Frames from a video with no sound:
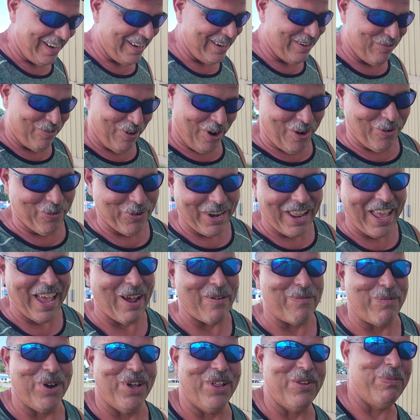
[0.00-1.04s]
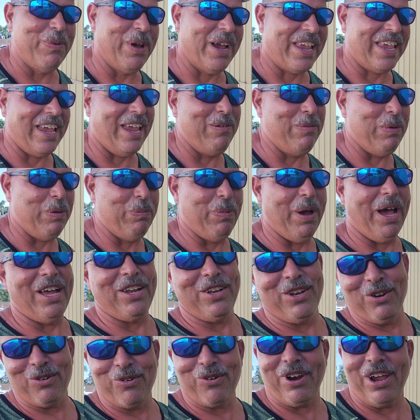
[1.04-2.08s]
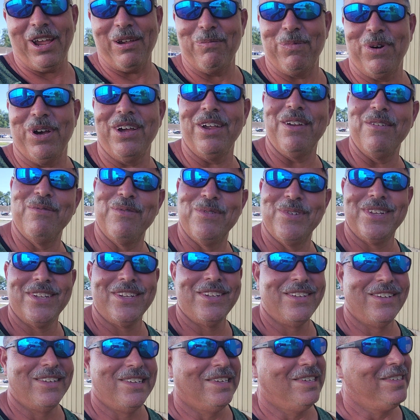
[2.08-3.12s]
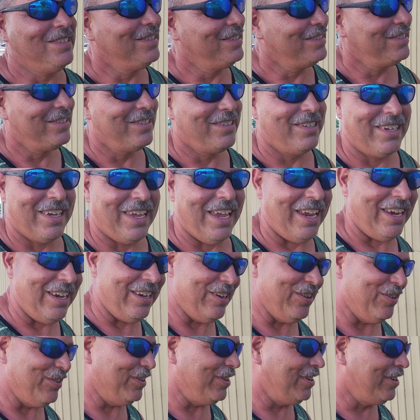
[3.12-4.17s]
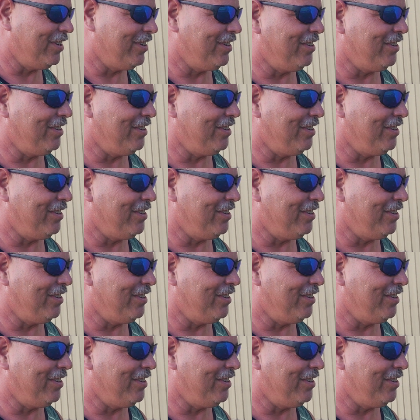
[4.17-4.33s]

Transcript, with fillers: I'm wrong with that, brother, but I can't be buying no crack pipe. Can't do it.